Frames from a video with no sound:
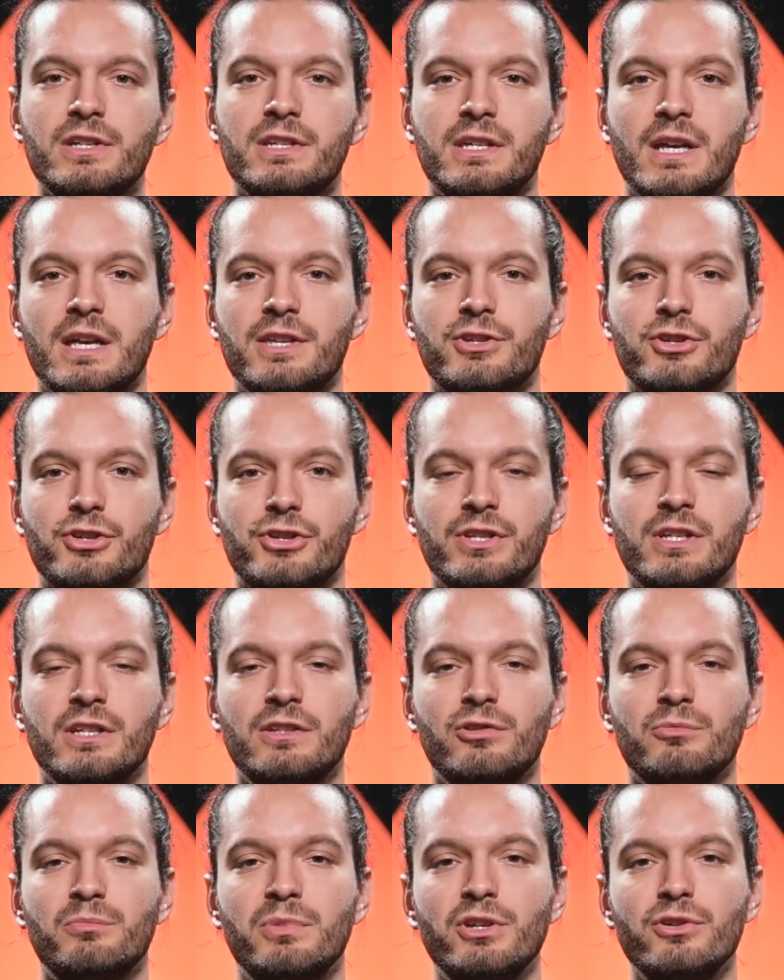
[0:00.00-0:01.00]
sensors
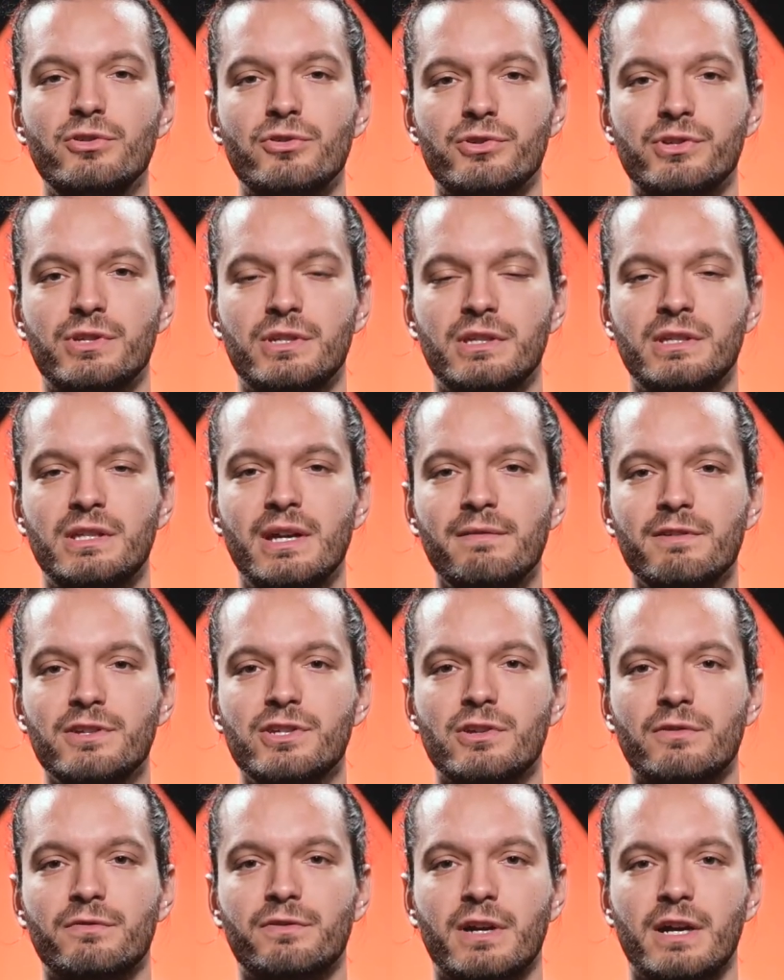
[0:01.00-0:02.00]
need to be used,
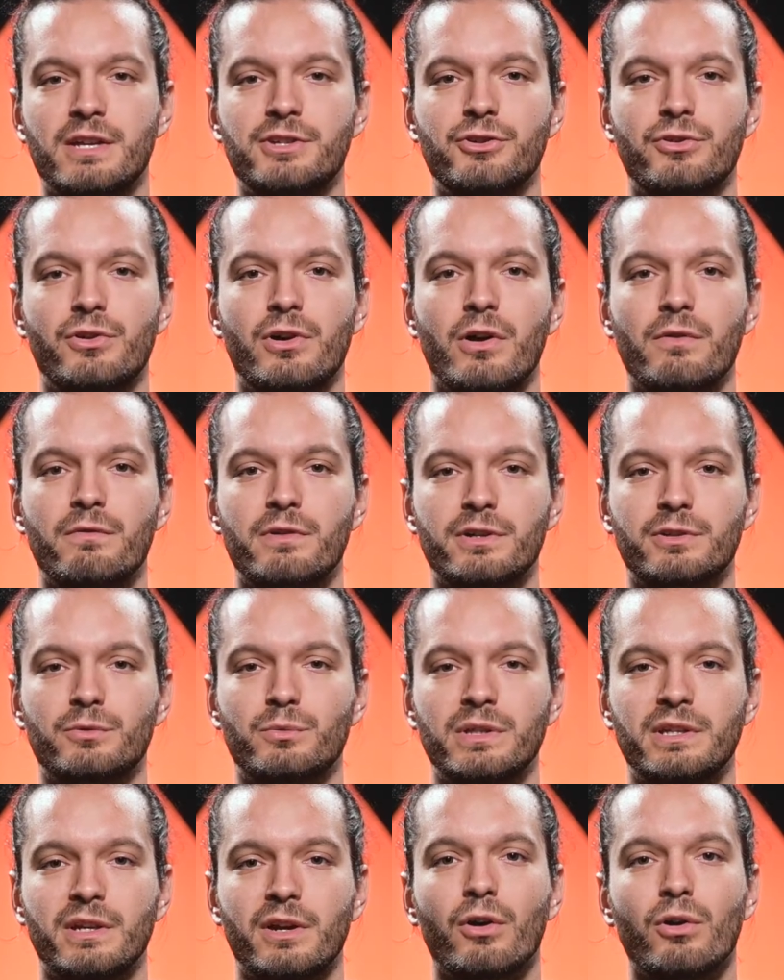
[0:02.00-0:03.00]
Dewesoft has you covered
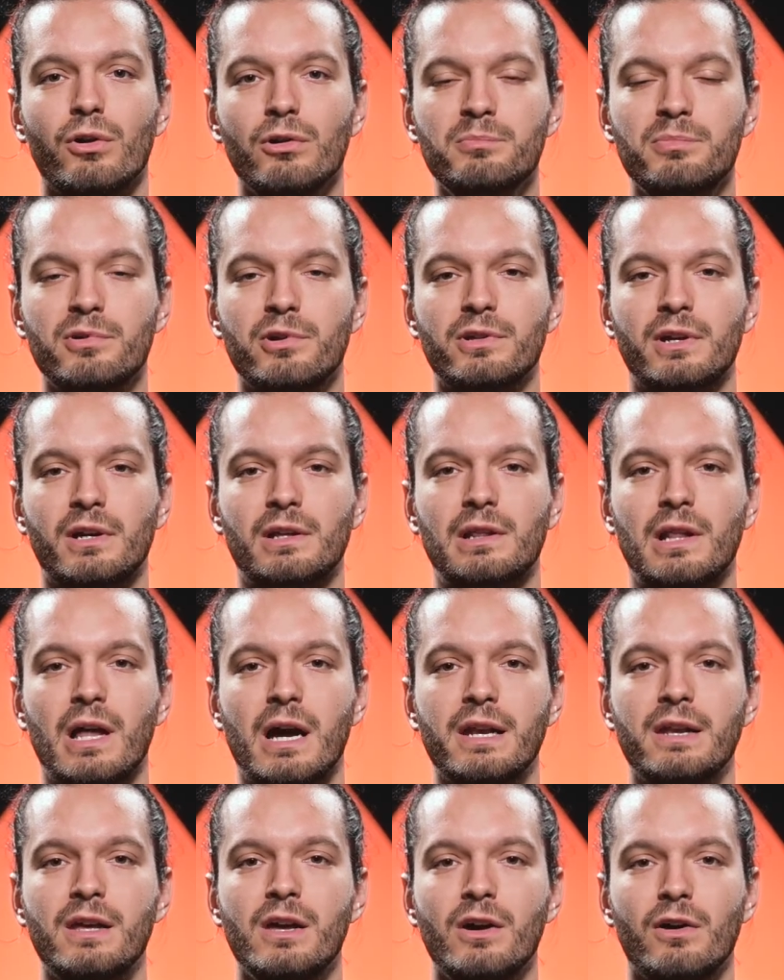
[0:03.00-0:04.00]
with a whole product
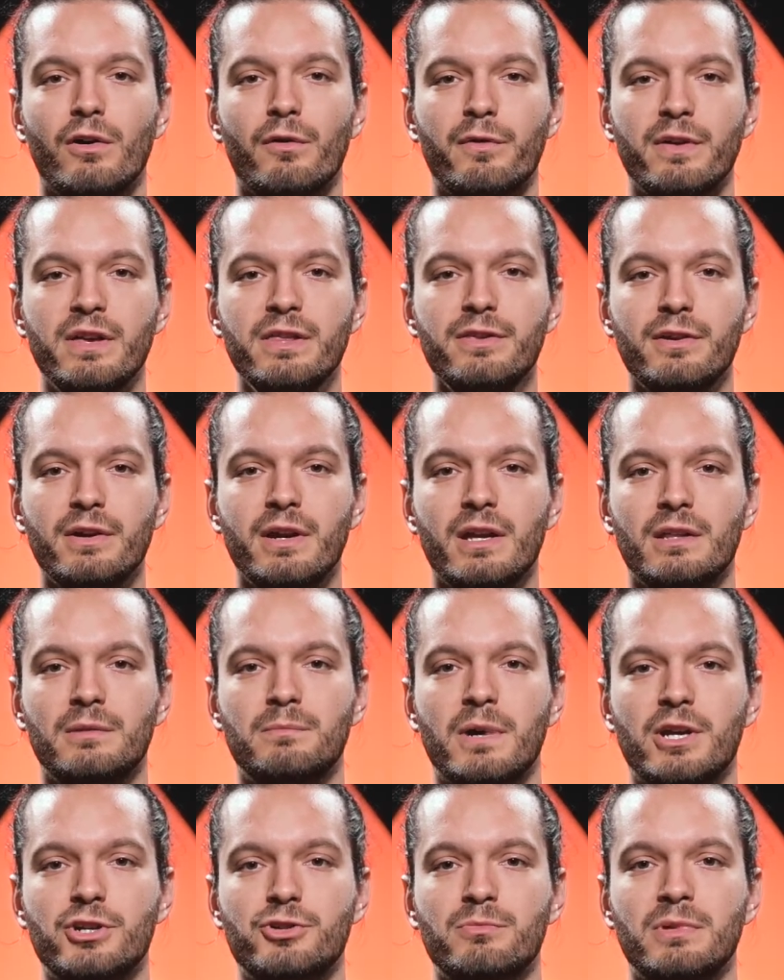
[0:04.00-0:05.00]
line of EtherCAT
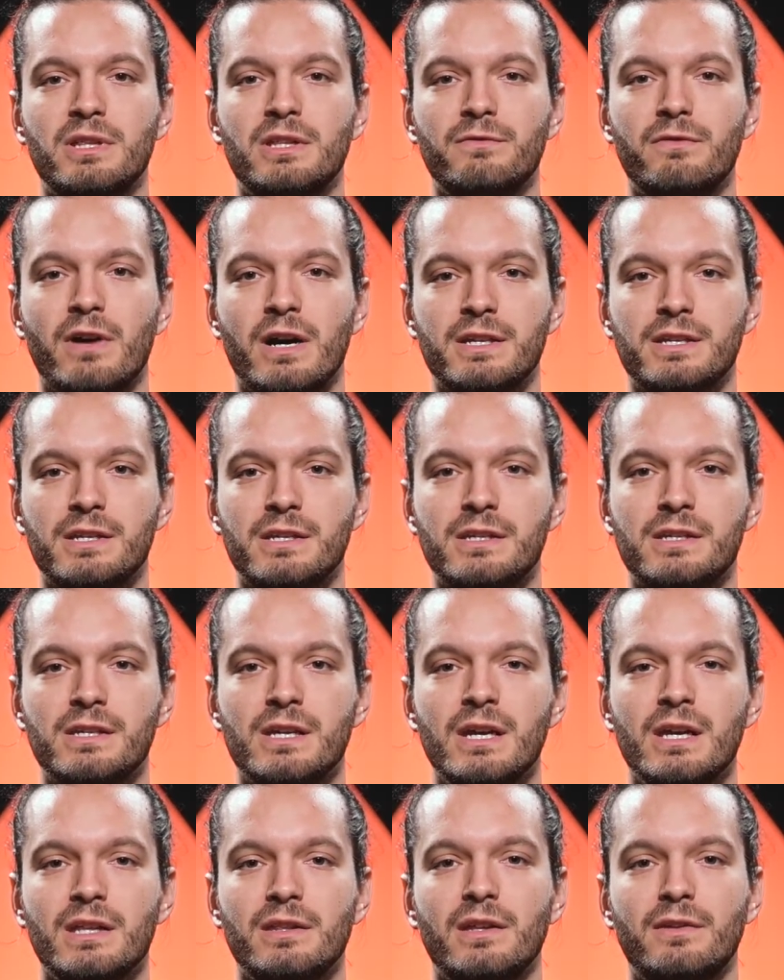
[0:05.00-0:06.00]
measurement devices
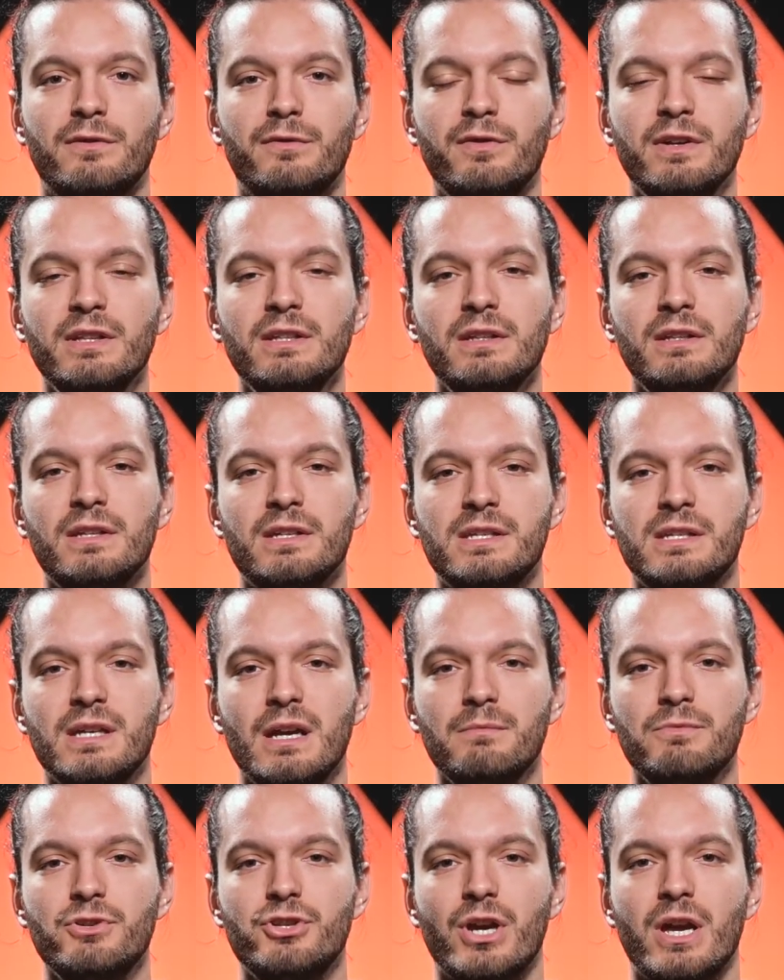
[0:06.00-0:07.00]
that fit in the
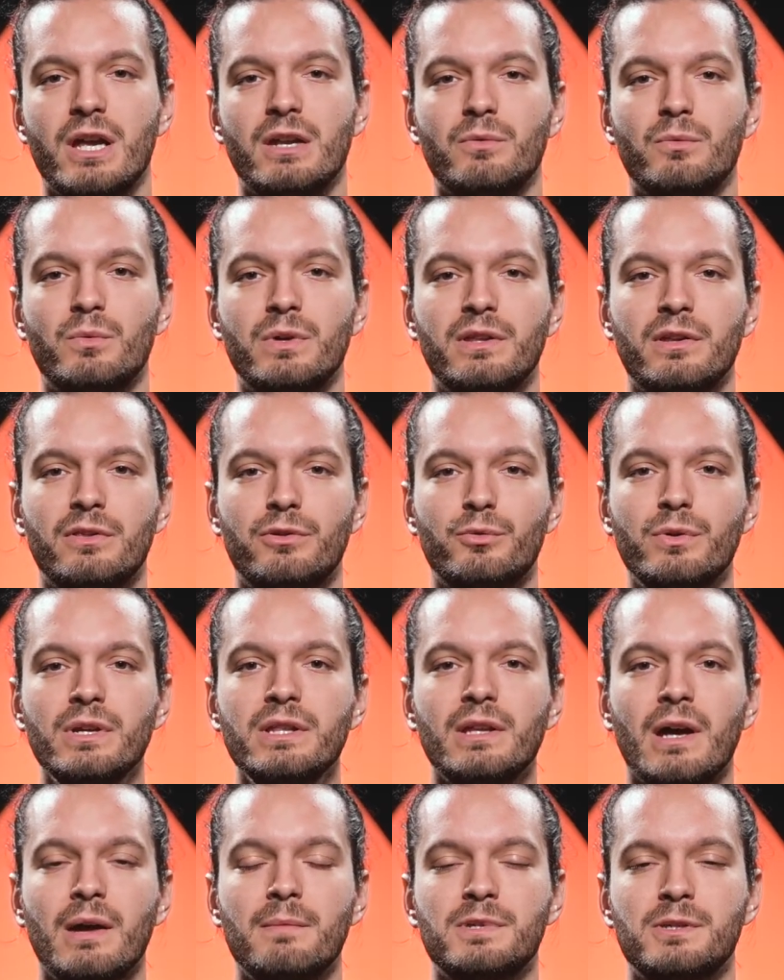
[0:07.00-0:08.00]
same chain with the three
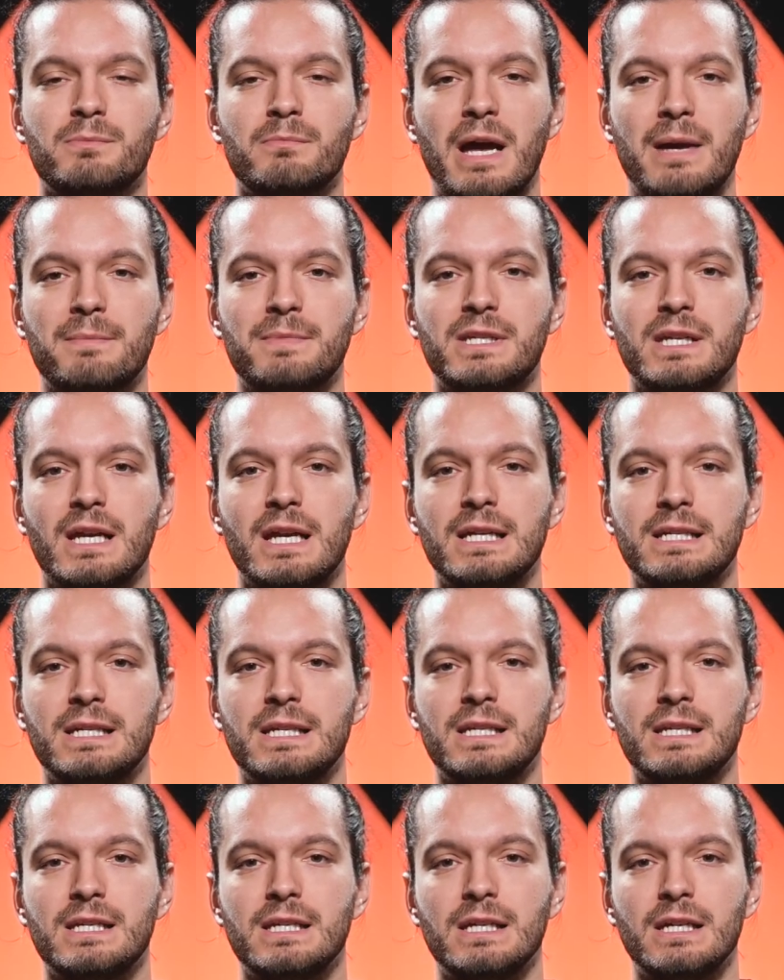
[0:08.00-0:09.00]
x MEMS A
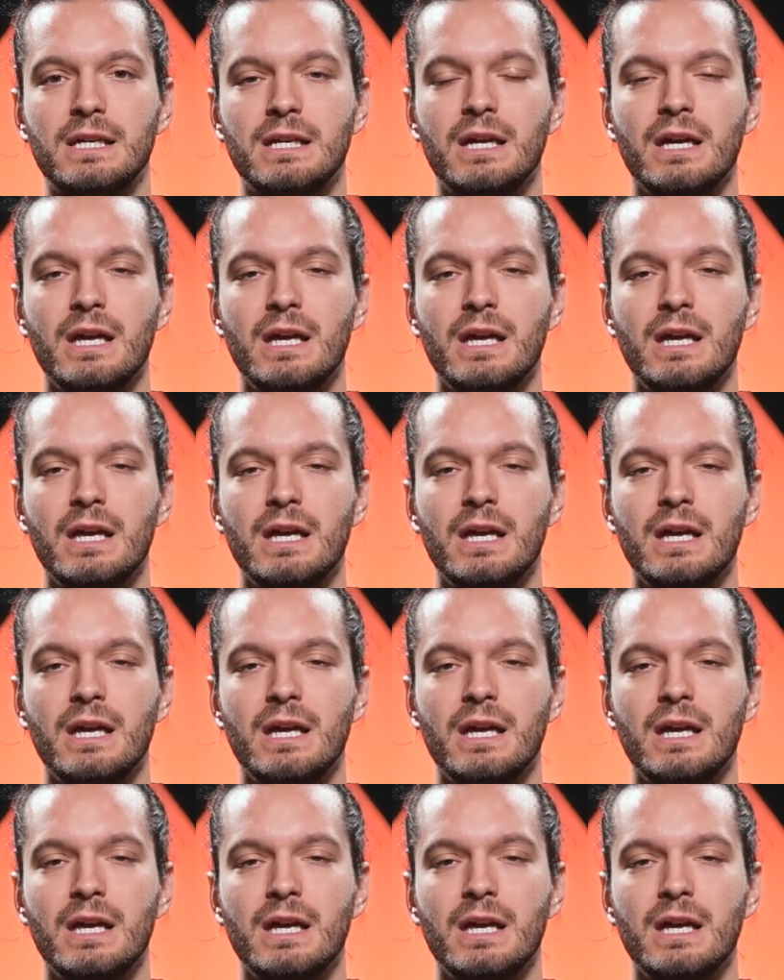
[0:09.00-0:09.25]
C C.